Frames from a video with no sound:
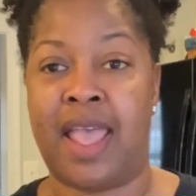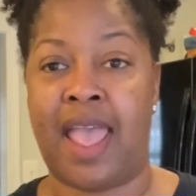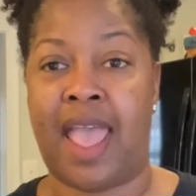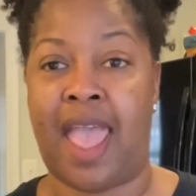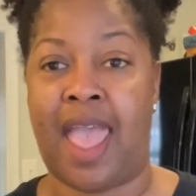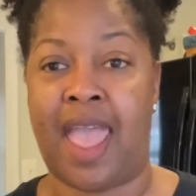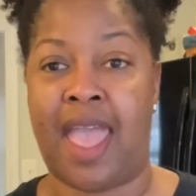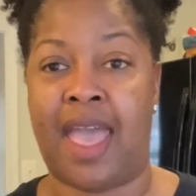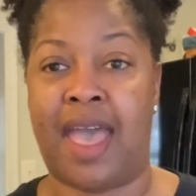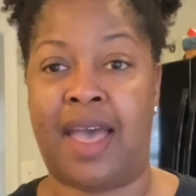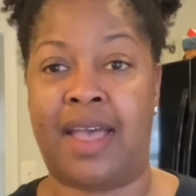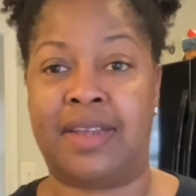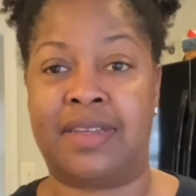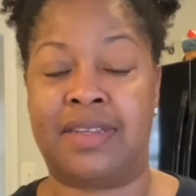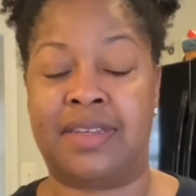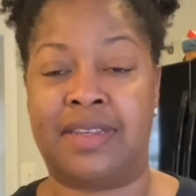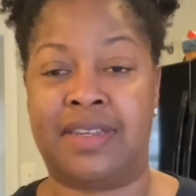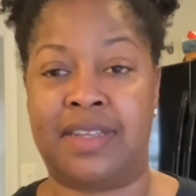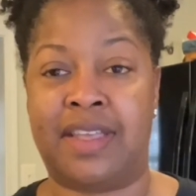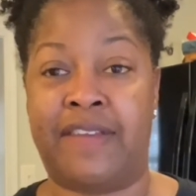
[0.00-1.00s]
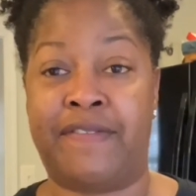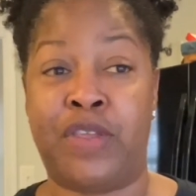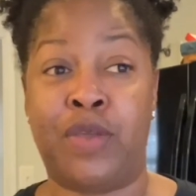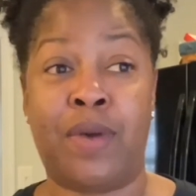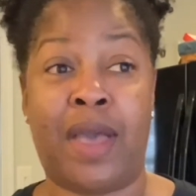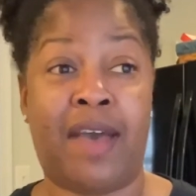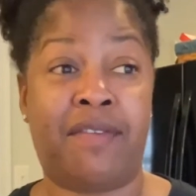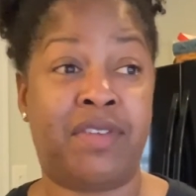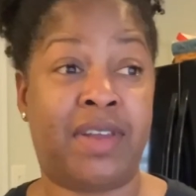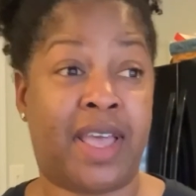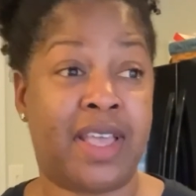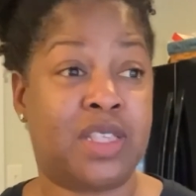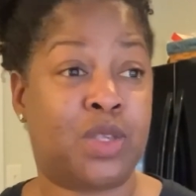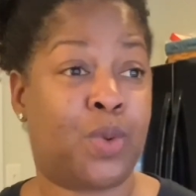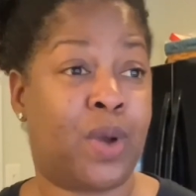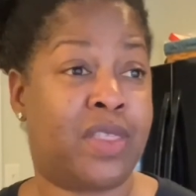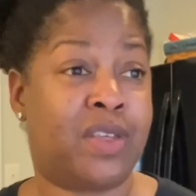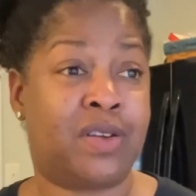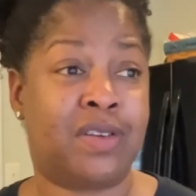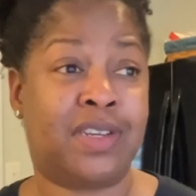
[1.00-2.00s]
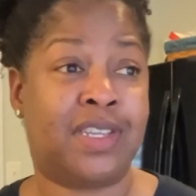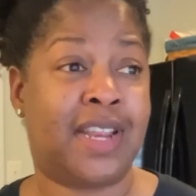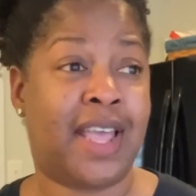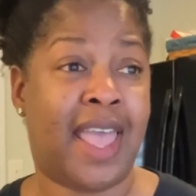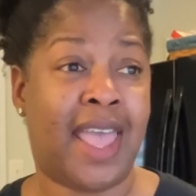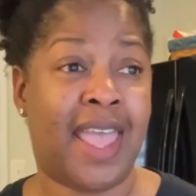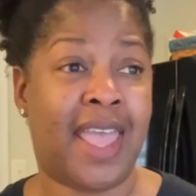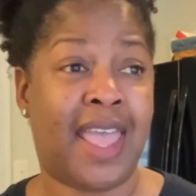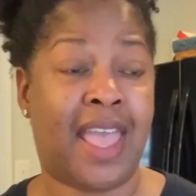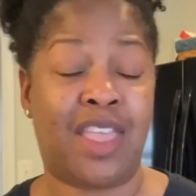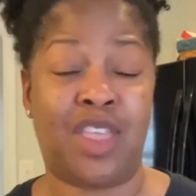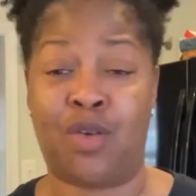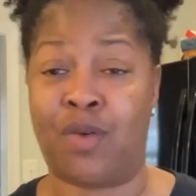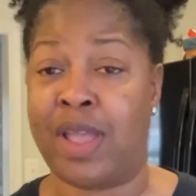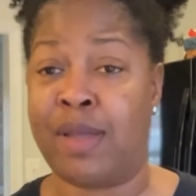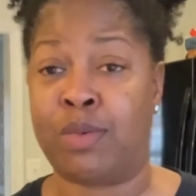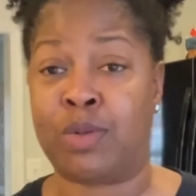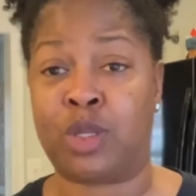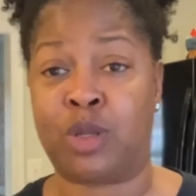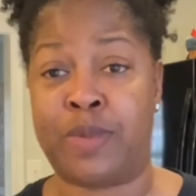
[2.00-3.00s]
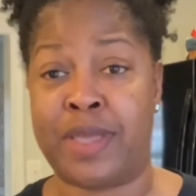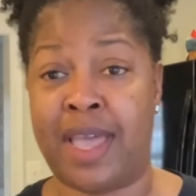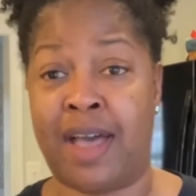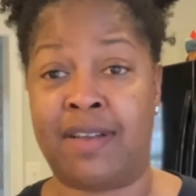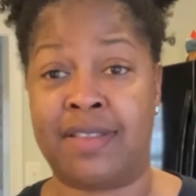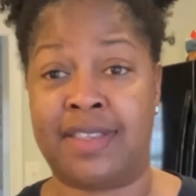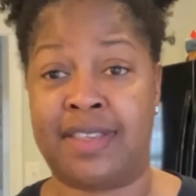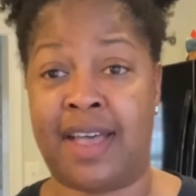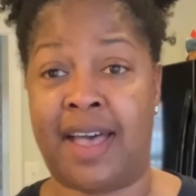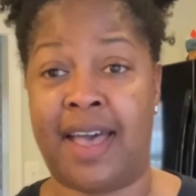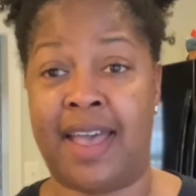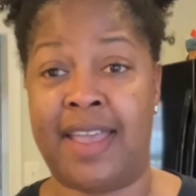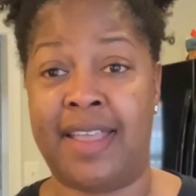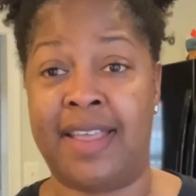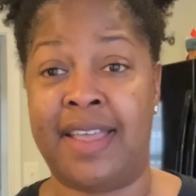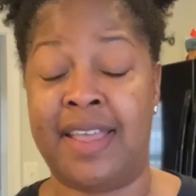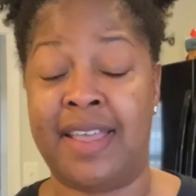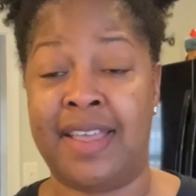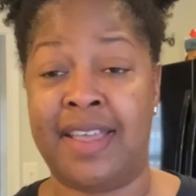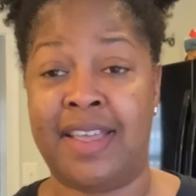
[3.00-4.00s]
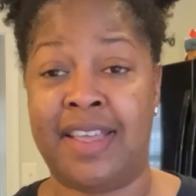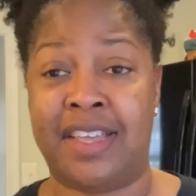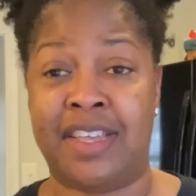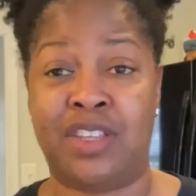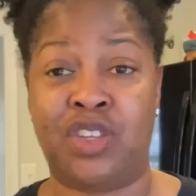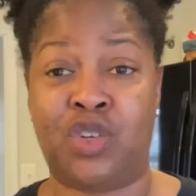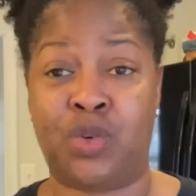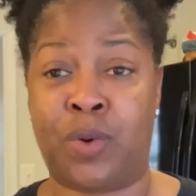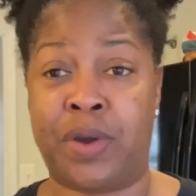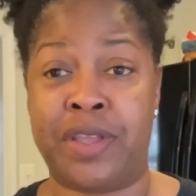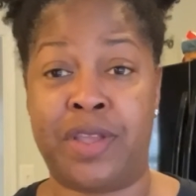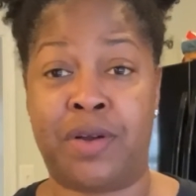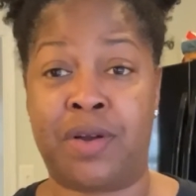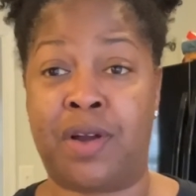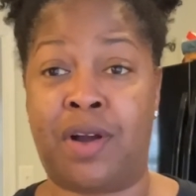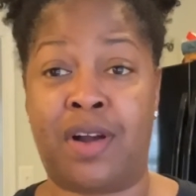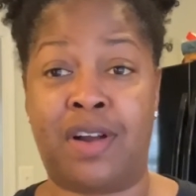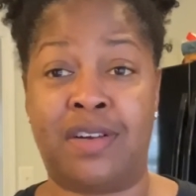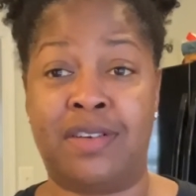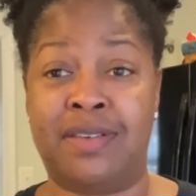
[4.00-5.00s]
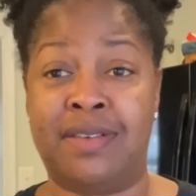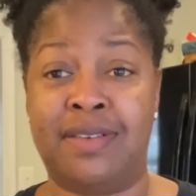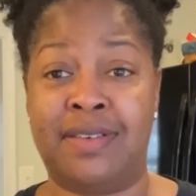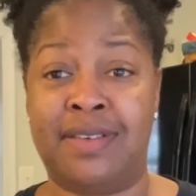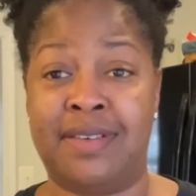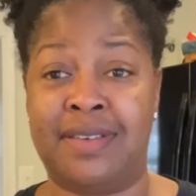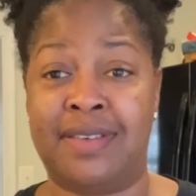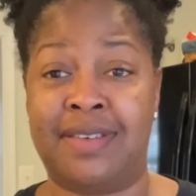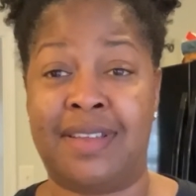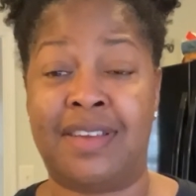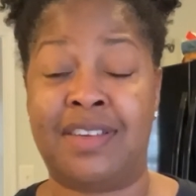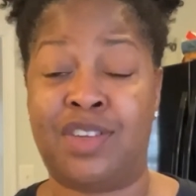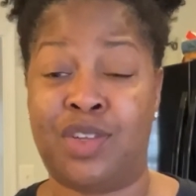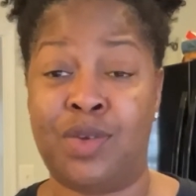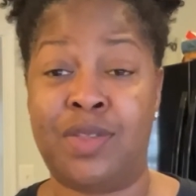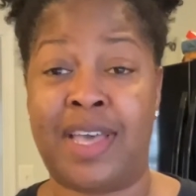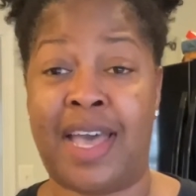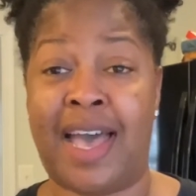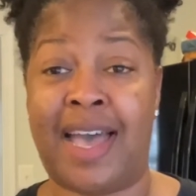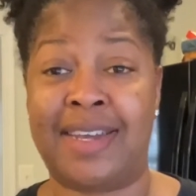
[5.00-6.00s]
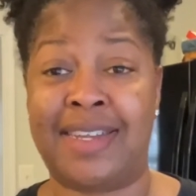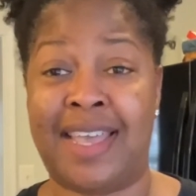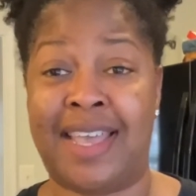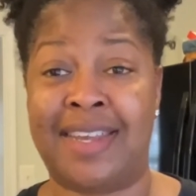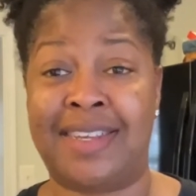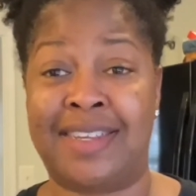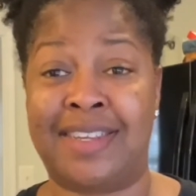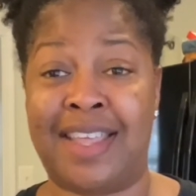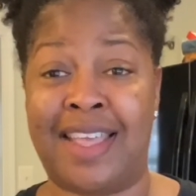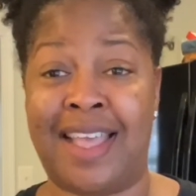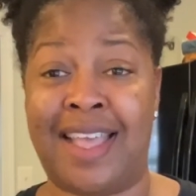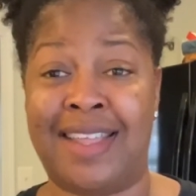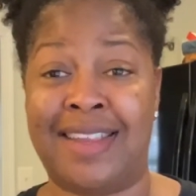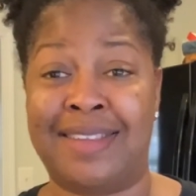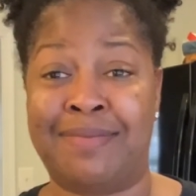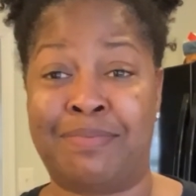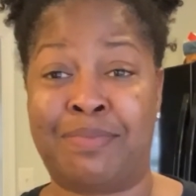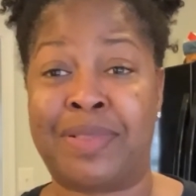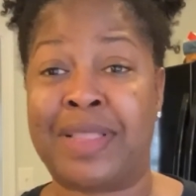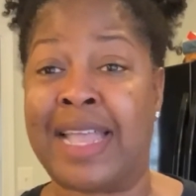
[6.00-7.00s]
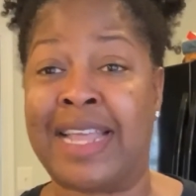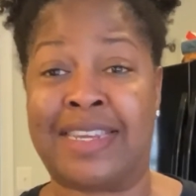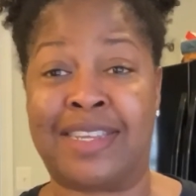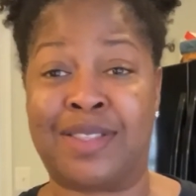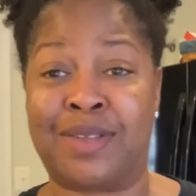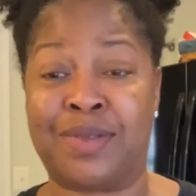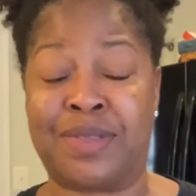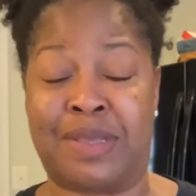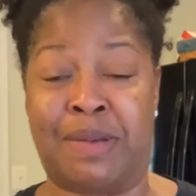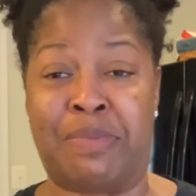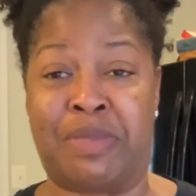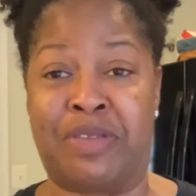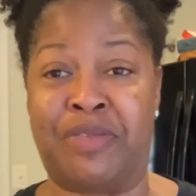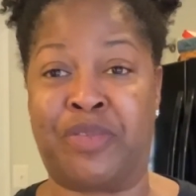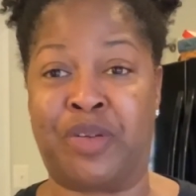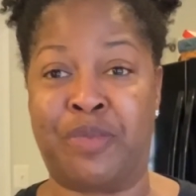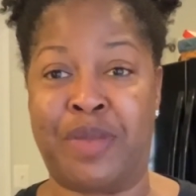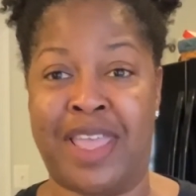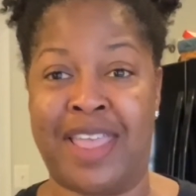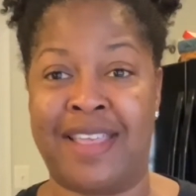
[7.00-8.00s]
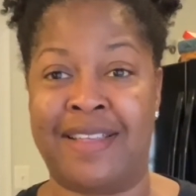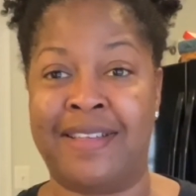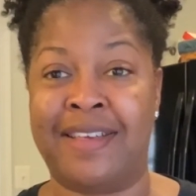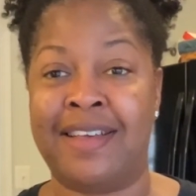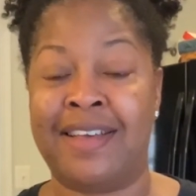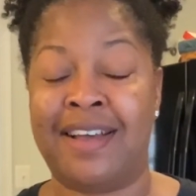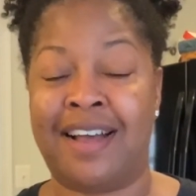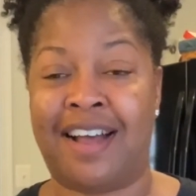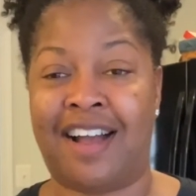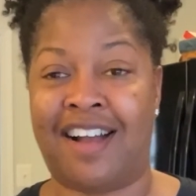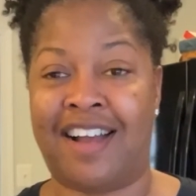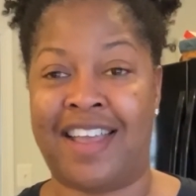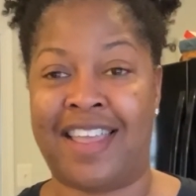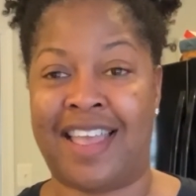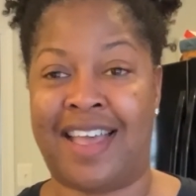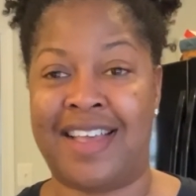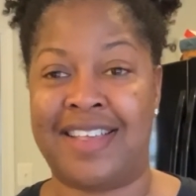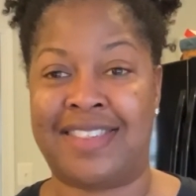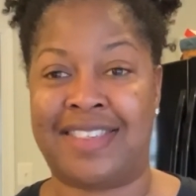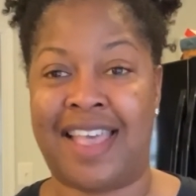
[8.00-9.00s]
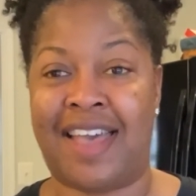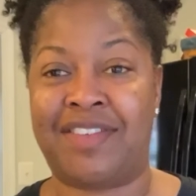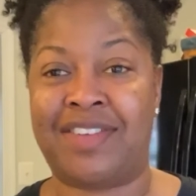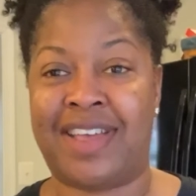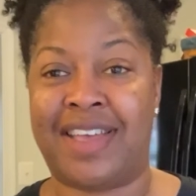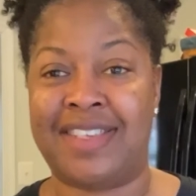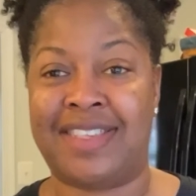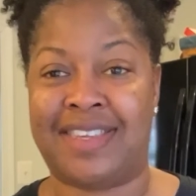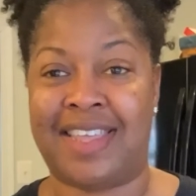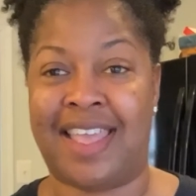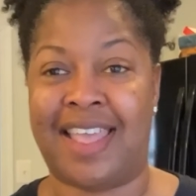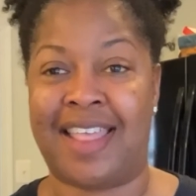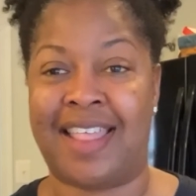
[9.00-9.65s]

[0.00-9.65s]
And if you have nice weather today and you're able to be outside enjoying your garden, do that and plant a little something for me. All right, guys, have a nice day.